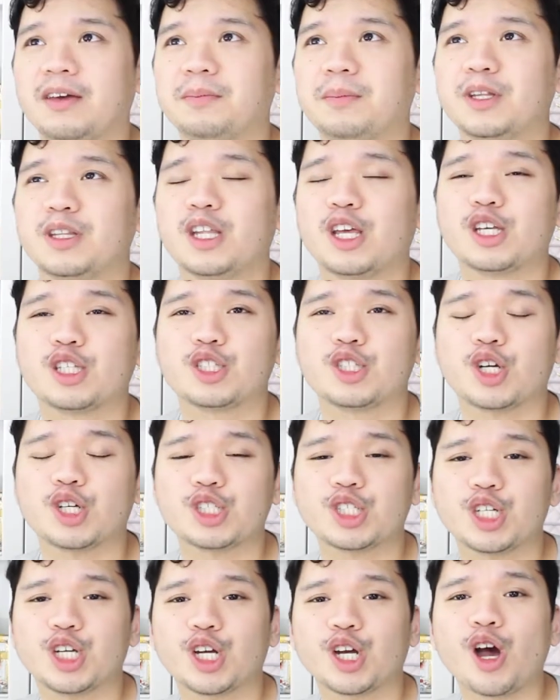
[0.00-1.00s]
I've been like
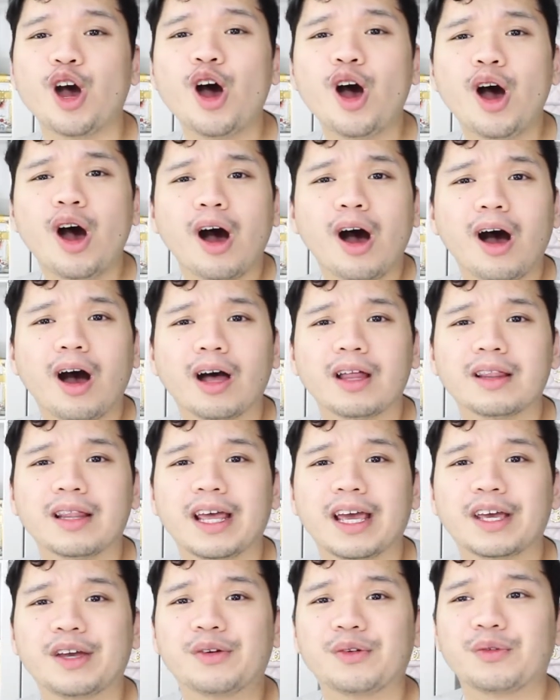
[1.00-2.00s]
searching on
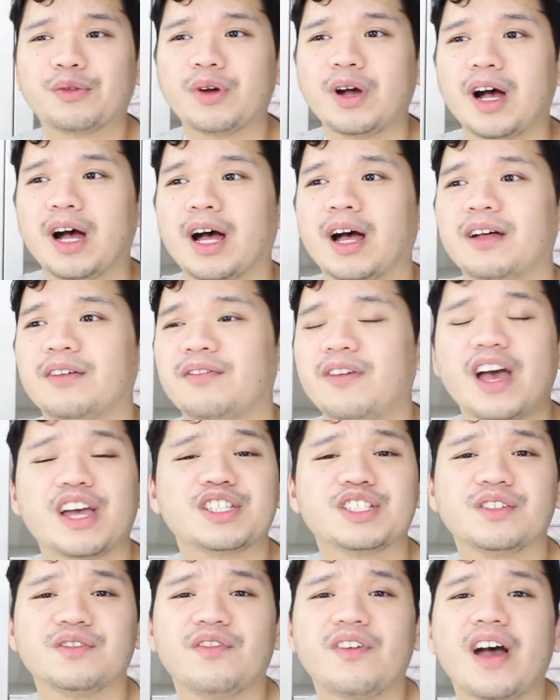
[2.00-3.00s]
like
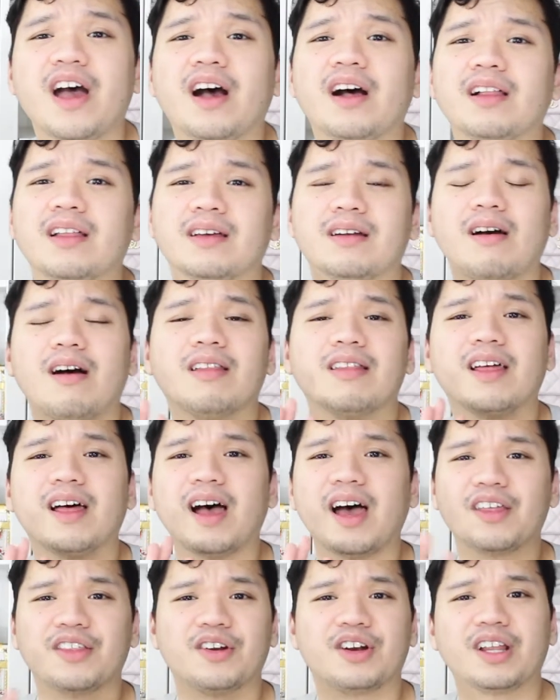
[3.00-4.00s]
Fashion File and all the
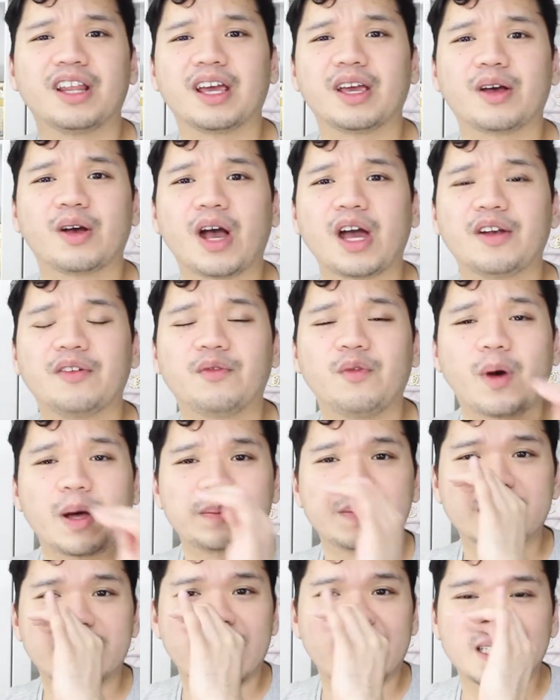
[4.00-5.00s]
other like kind of
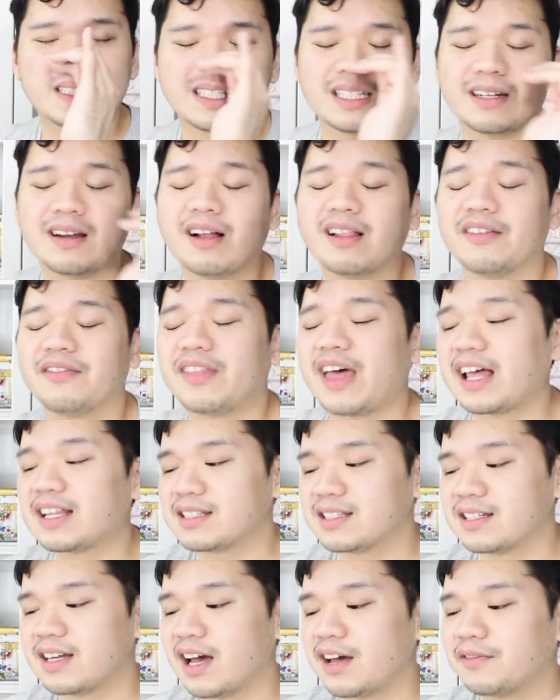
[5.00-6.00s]
websites and all of
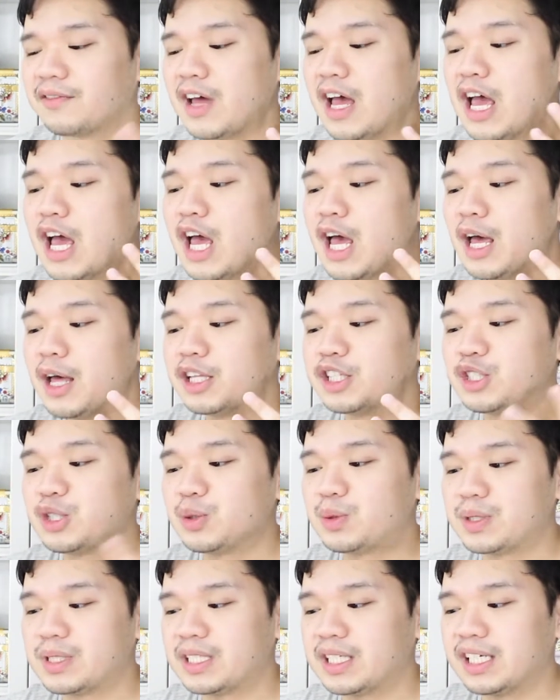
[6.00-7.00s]
that stuff
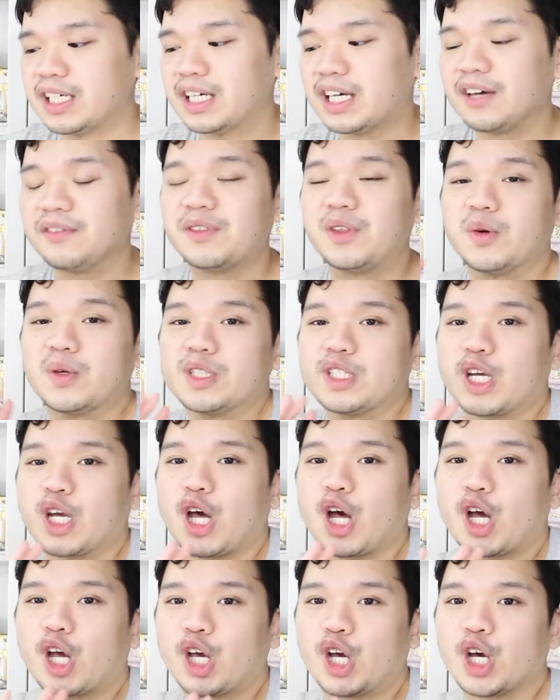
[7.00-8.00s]
to see if there was
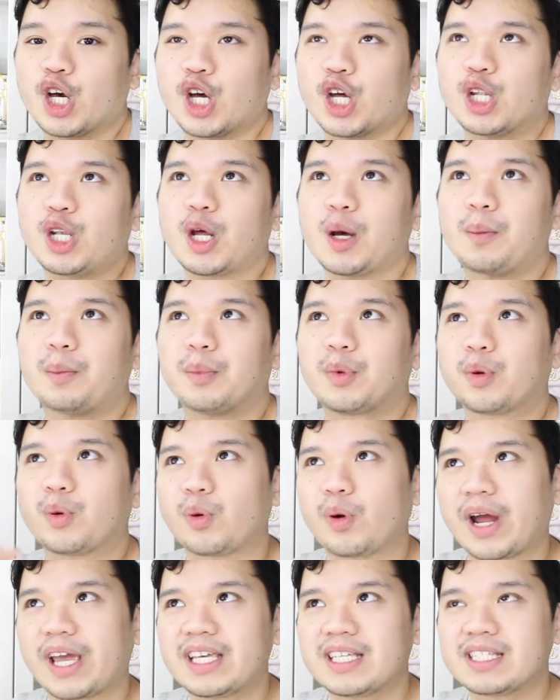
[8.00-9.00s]
like a good
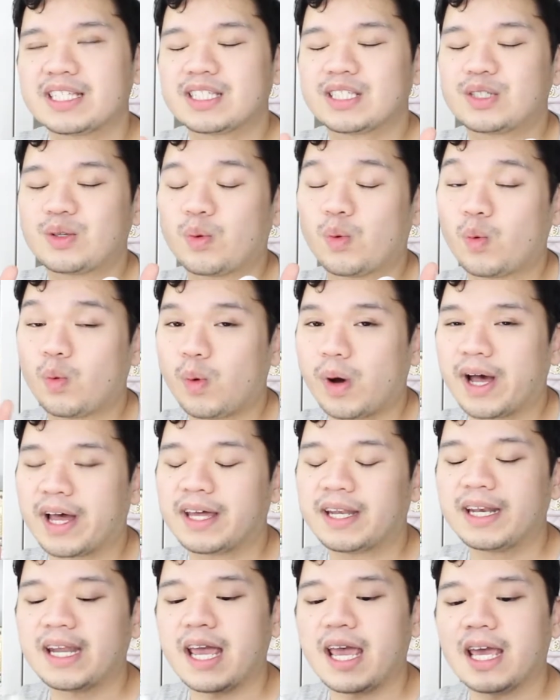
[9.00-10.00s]
priced
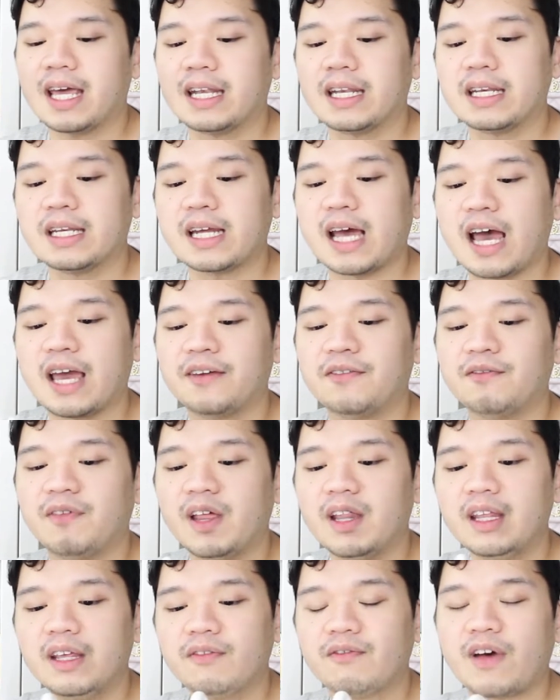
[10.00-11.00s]
one, and I
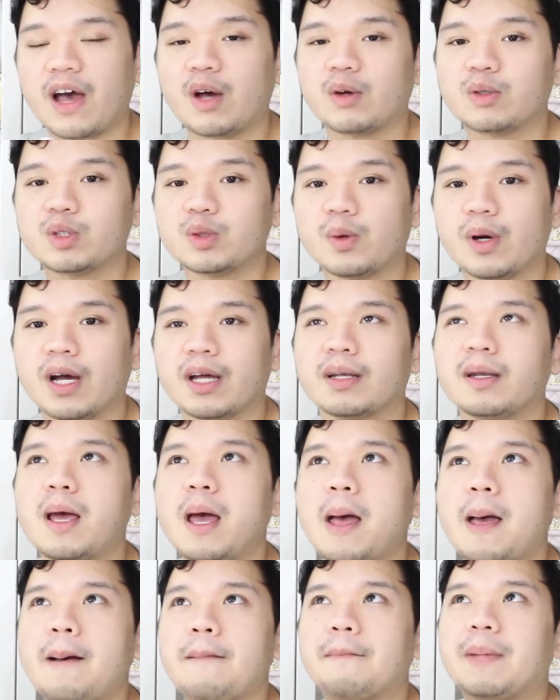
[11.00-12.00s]
finally found one,
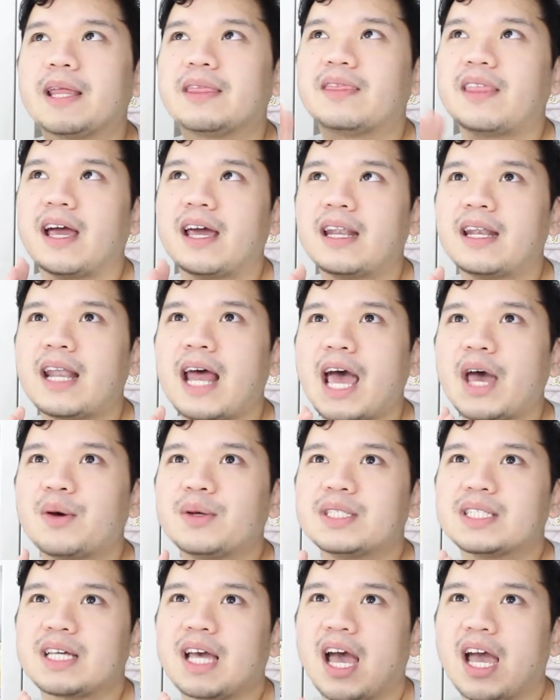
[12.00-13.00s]
but then I
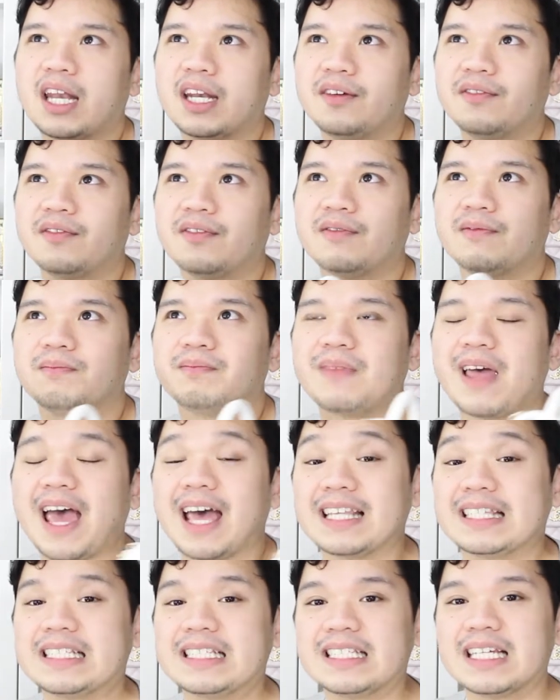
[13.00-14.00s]
was kind of
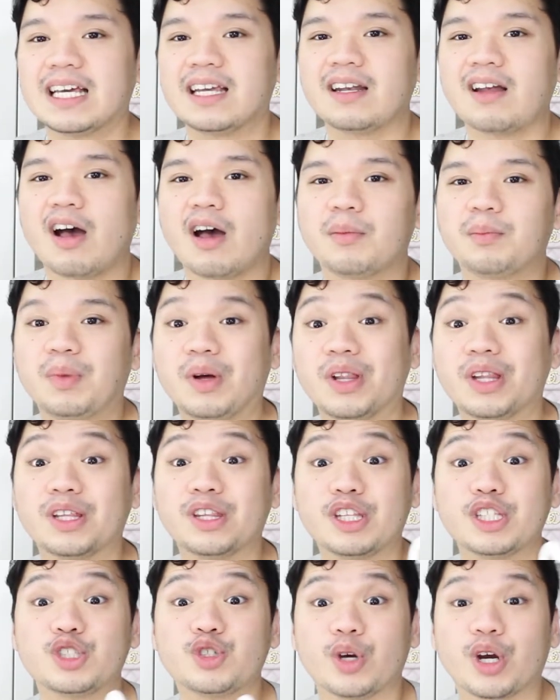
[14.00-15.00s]
hesitant on
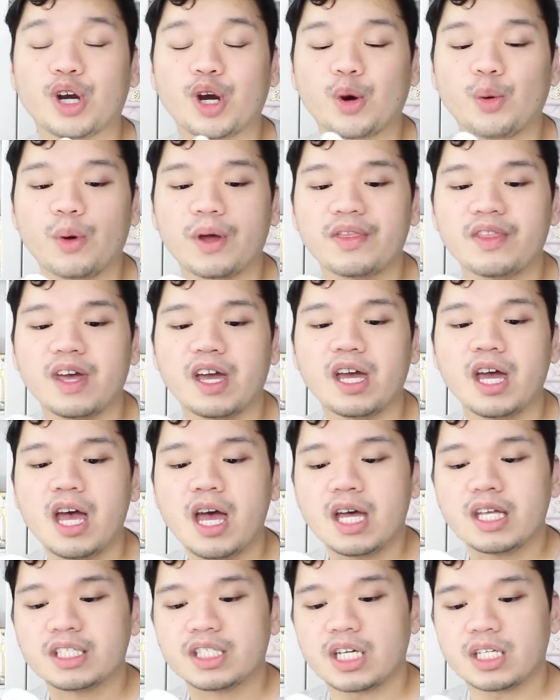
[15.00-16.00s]
pulling the trigger with it
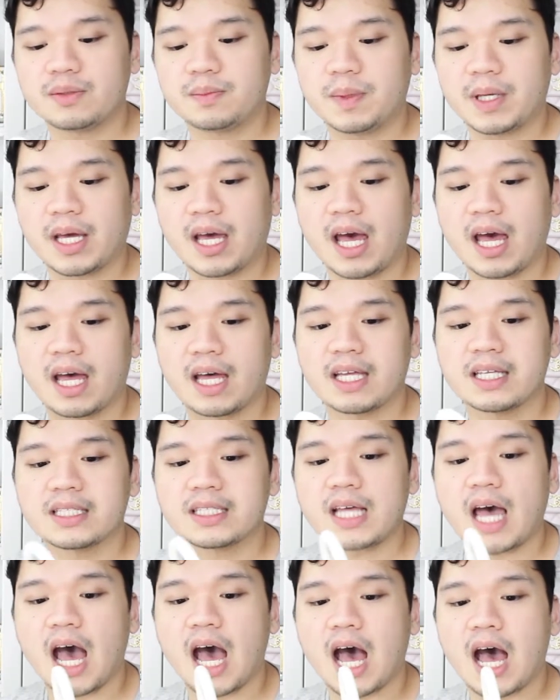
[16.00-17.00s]
just
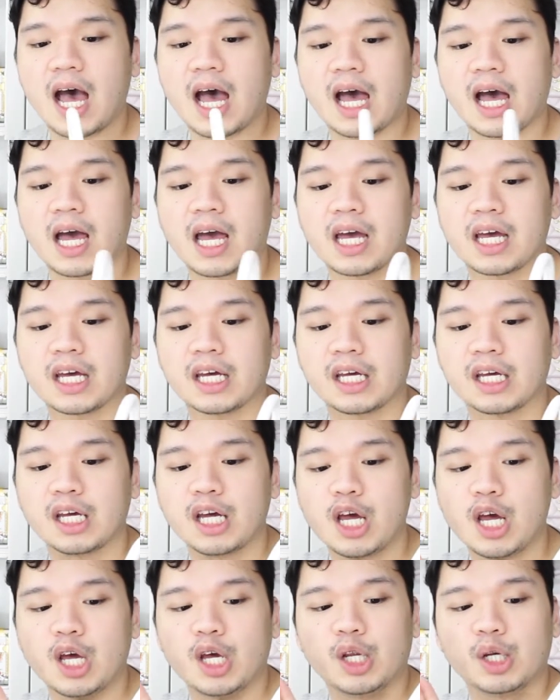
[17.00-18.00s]
because I
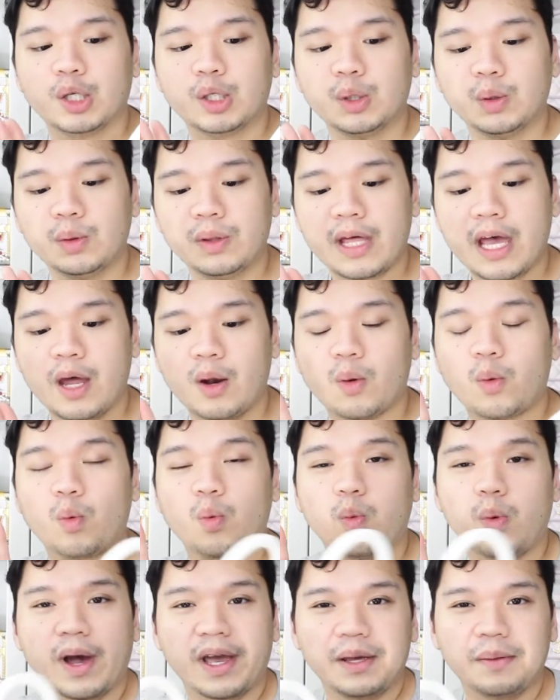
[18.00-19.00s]
knew that
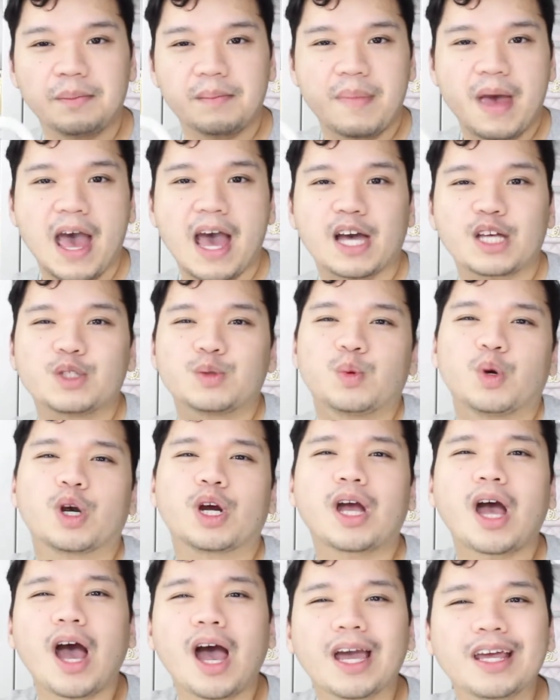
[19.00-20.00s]
white bags
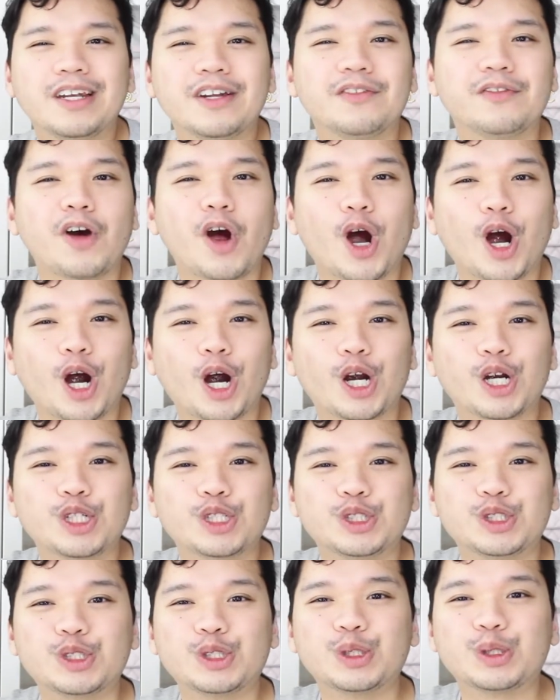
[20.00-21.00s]
were kind of
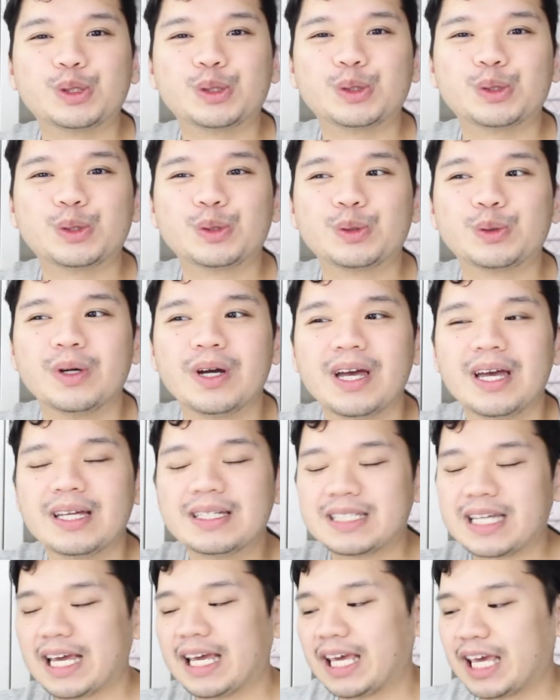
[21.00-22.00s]
hard to
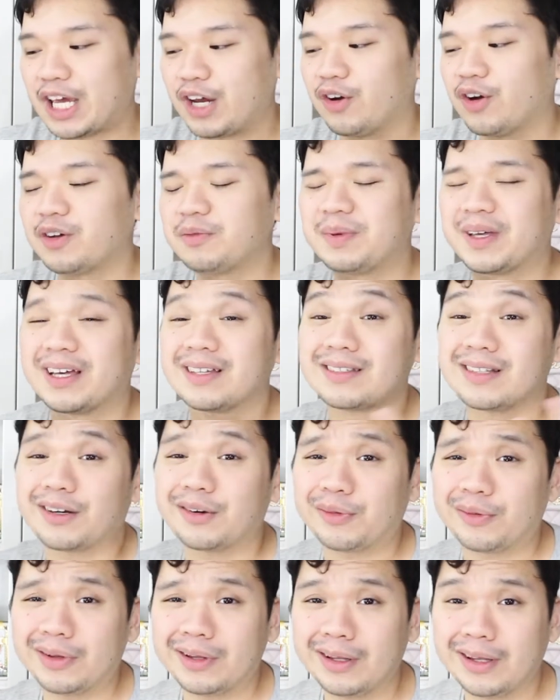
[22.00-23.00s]
take care of because I
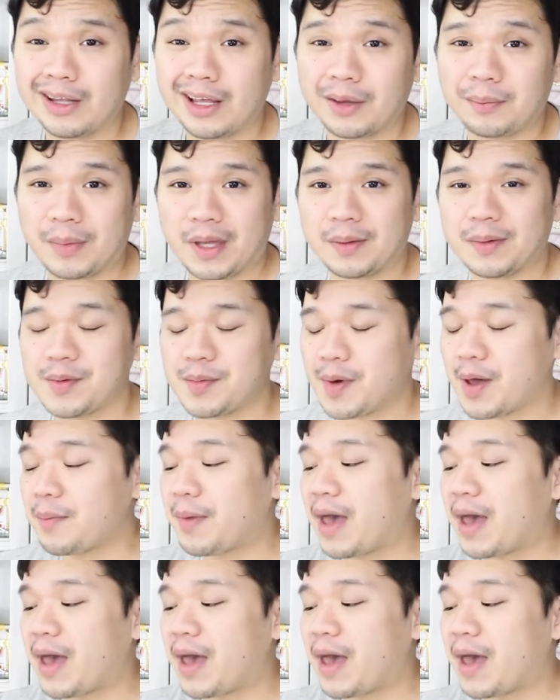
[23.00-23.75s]
don't really like baby my